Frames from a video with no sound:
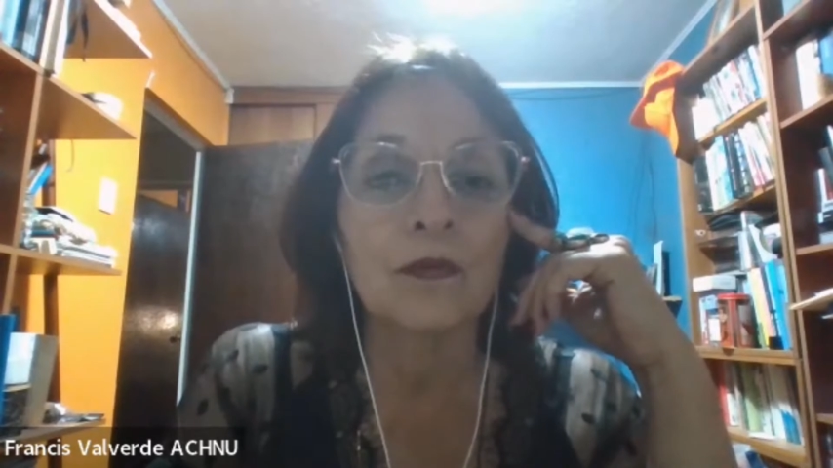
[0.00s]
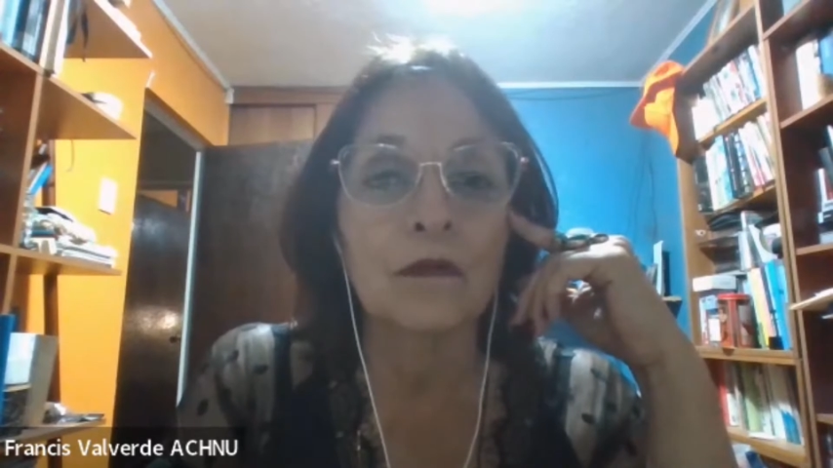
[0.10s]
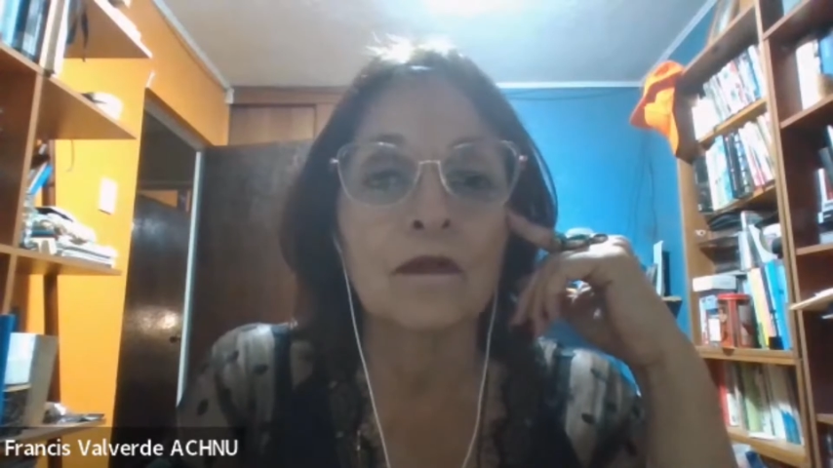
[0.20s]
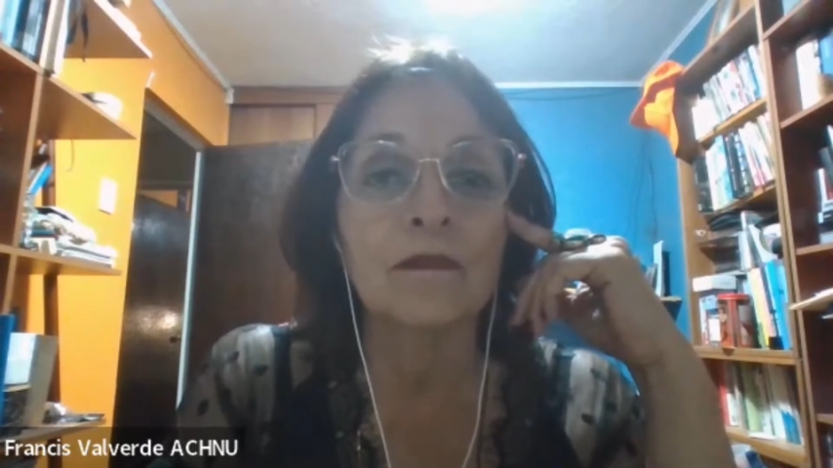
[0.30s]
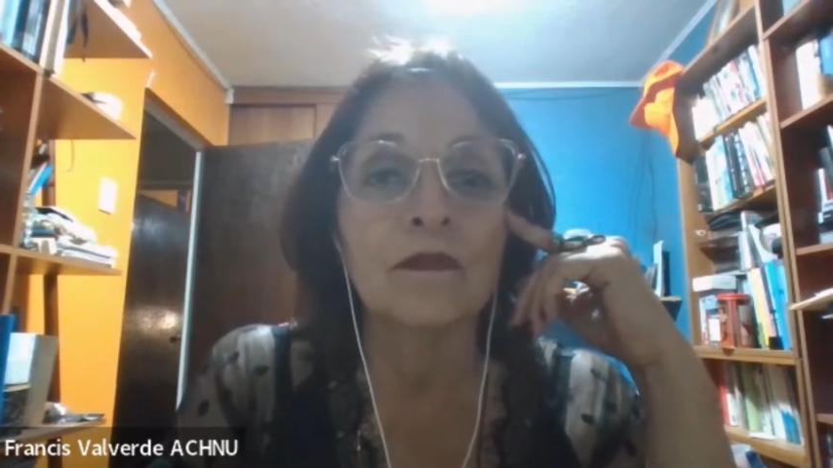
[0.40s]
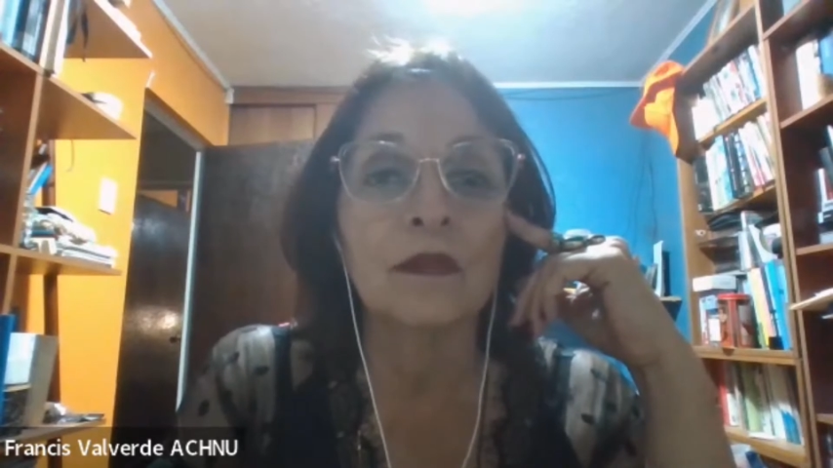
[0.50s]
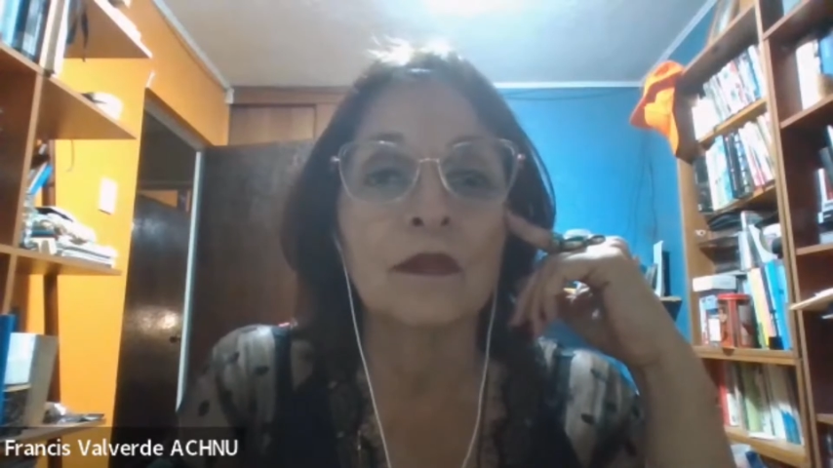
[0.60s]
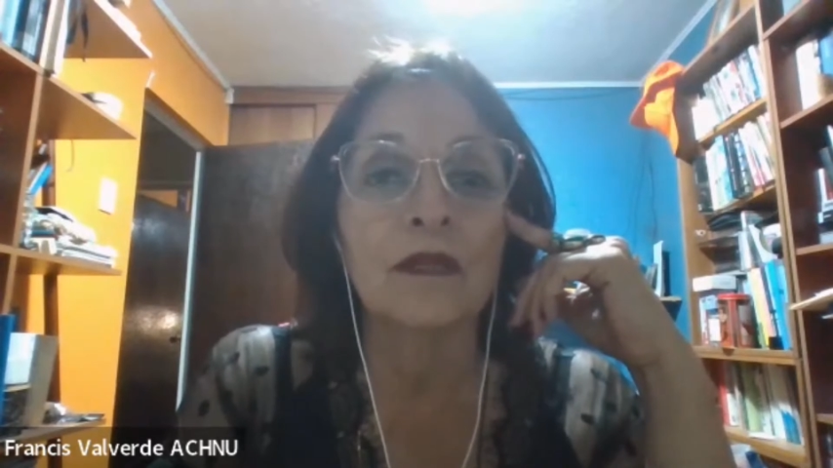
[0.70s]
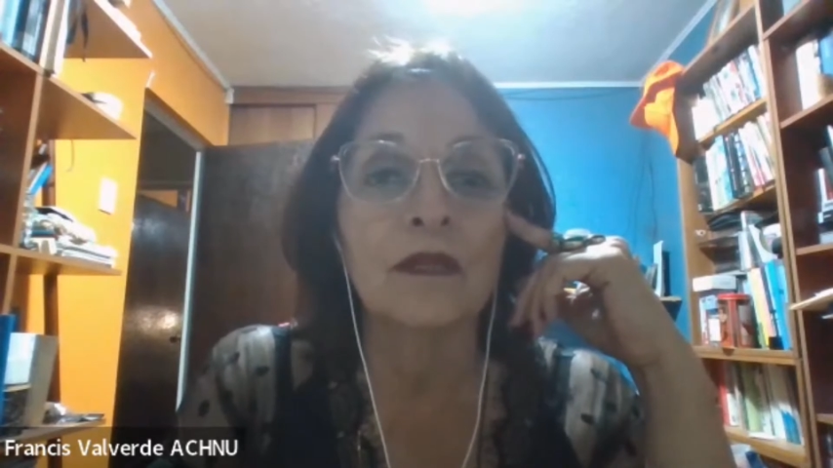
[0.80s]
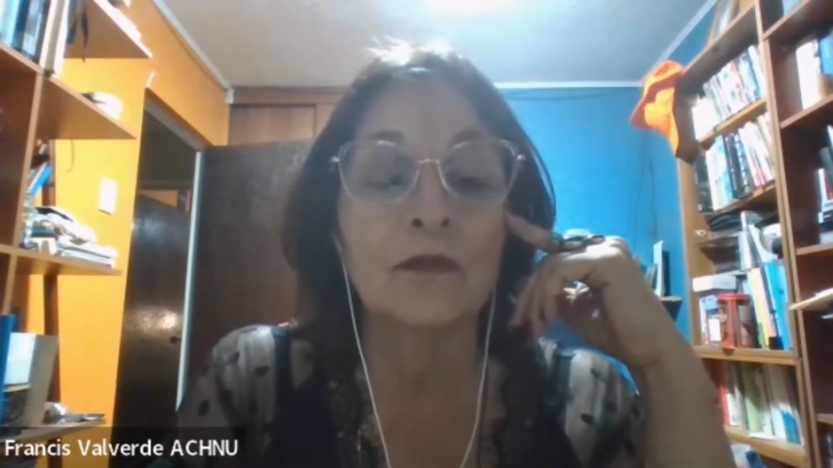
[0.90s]
problems
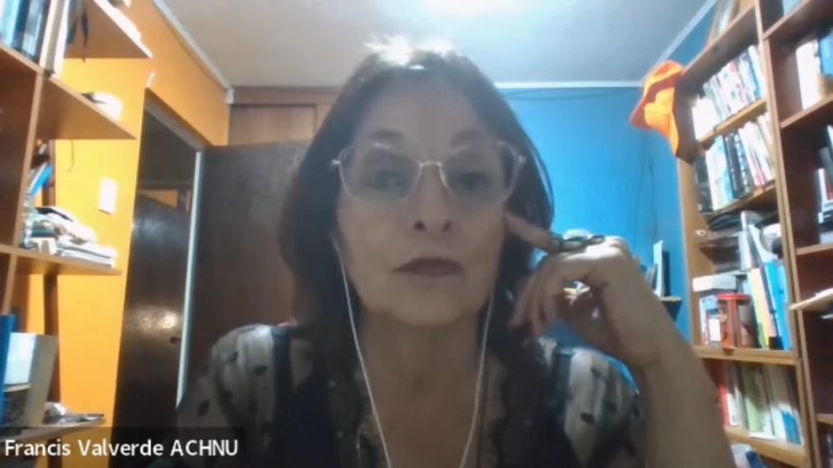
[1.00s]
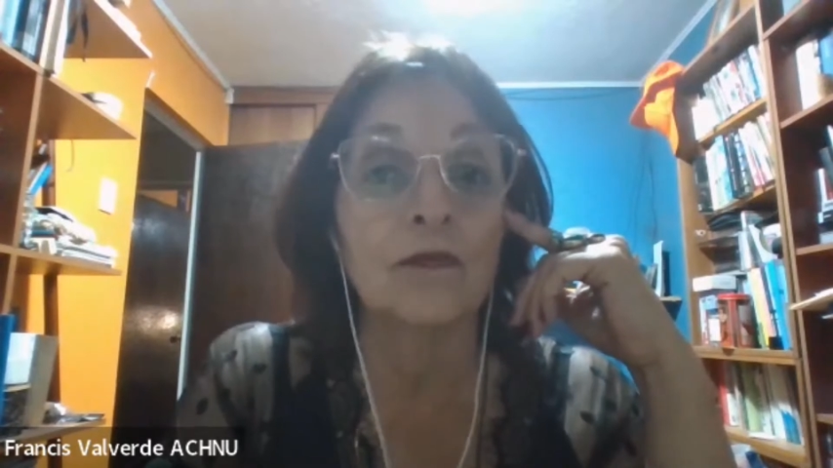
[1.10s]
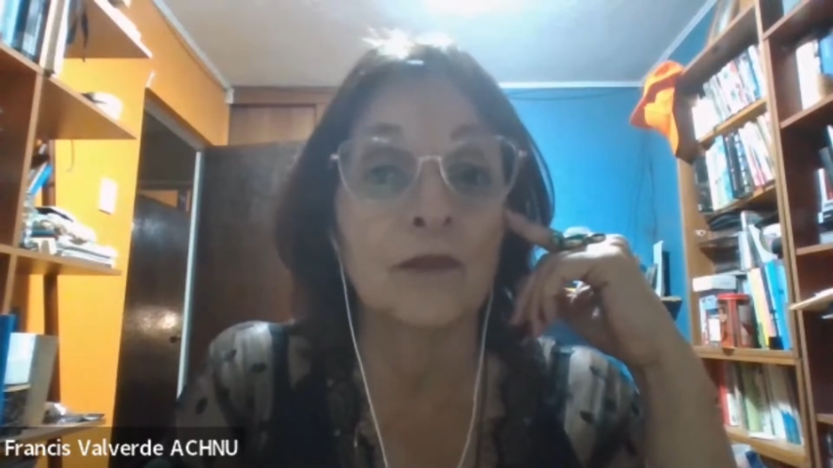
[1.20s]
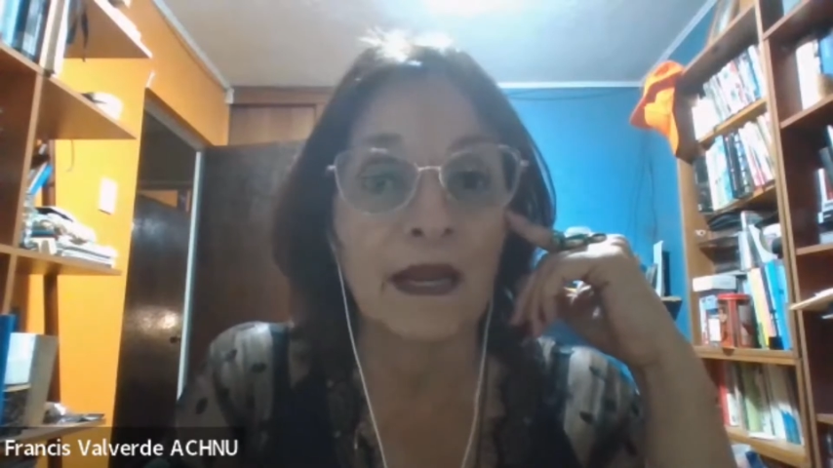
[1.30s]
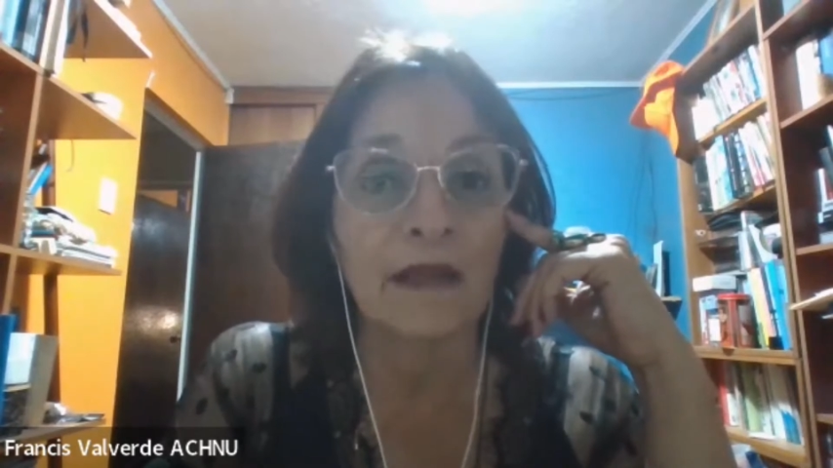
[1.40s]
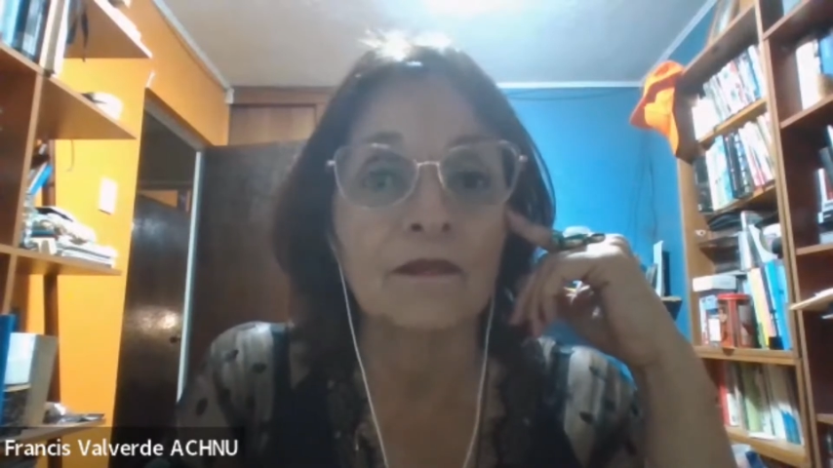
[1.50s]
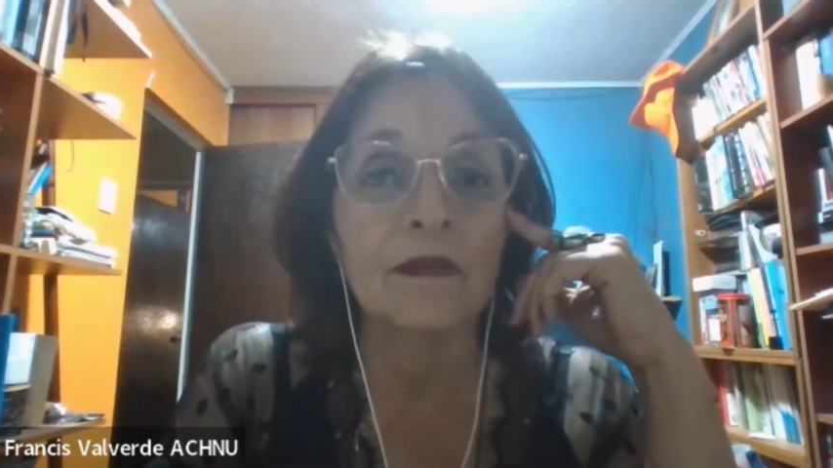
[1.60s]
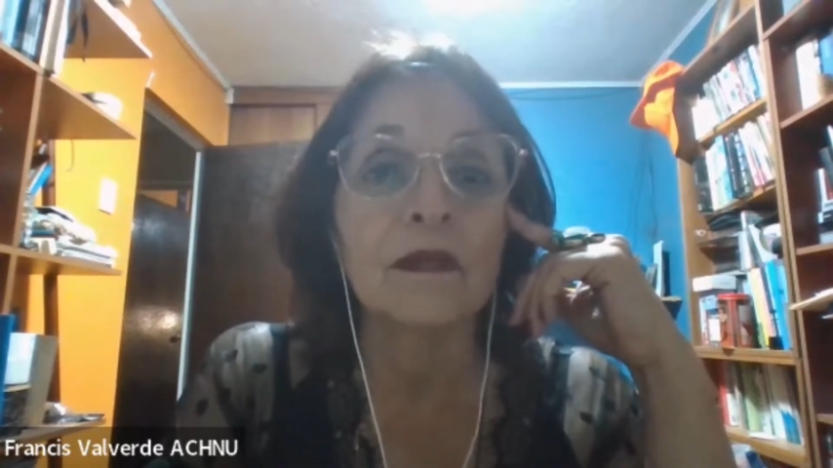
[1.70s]
to survive.